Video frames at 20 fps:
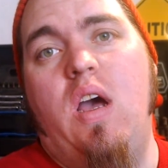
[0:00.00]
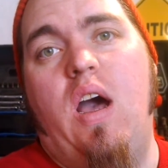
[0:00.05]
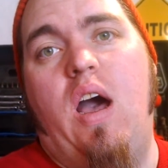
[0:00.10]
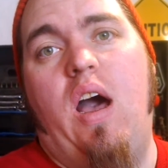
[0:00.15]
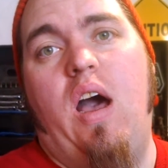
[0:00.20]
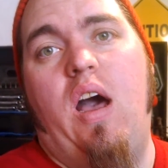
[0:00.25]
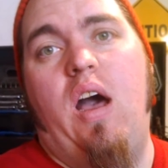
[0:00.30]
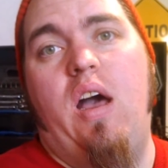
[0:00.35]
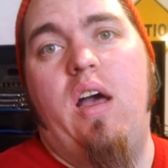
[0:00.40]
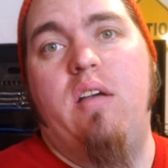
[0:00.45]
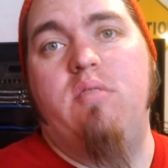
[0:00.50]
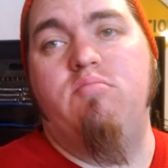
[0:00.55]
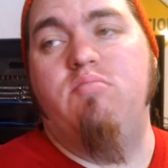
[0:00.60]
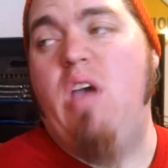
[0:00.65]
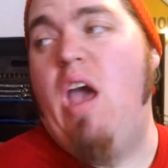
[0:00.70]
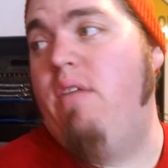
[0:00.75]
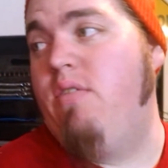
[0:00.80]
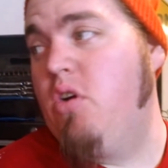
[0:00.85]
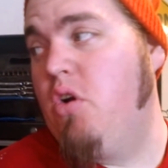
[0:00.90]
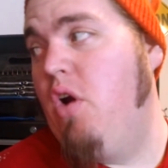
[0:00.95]

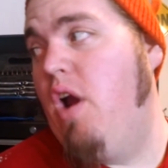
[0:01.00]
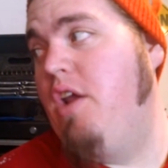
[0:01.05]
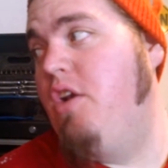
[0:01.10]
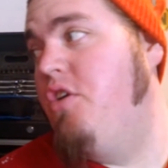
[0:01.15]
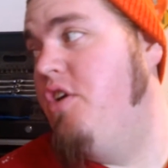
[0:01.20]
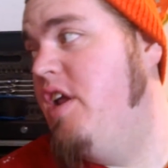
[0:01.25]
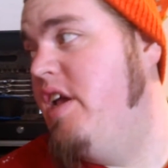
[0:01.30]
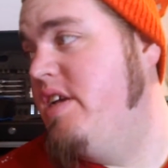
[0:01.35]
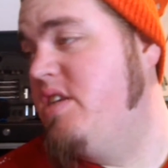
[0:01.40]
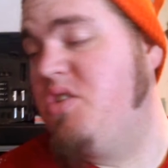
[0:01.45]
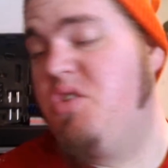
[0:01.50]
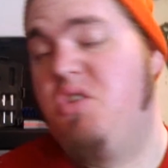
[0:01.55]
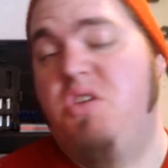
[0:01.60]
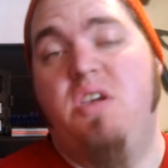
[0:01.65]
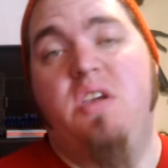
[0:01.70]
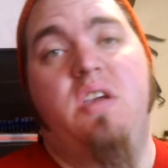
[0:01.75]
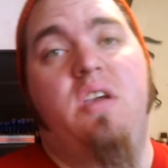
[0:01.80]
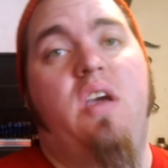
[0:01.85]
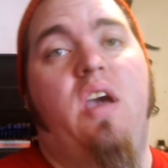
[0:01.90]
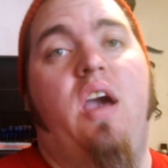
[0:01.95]
Half a grinder
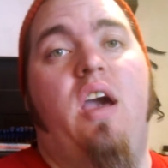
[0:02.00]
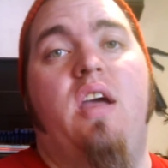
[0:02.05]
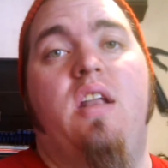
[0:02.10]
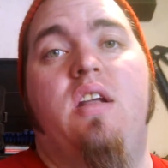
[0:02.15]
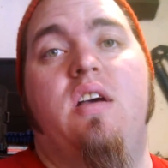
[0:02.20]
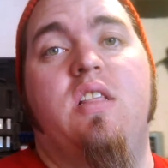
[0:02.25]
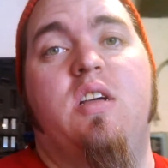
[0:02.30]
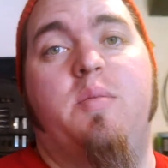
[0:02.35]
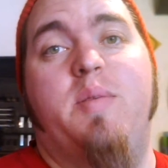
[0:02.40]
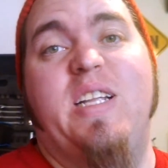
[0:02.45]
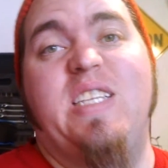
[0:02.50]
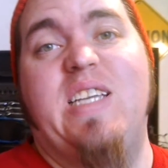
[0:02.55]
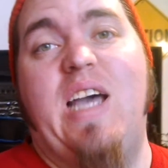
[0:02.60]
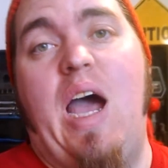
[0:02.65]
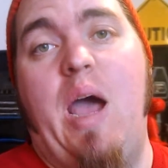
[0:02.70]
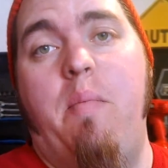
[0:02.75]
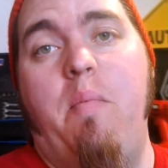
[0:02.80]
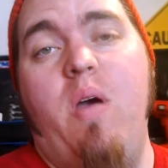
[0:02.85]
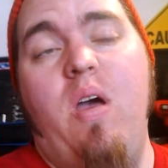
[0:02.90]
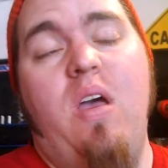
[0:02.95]
disc and a little bit of
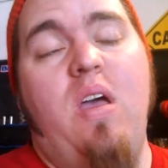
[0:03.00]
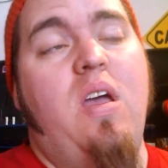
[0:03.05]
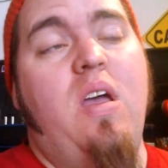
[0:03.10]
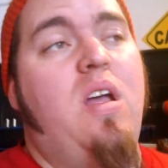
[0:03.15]
time.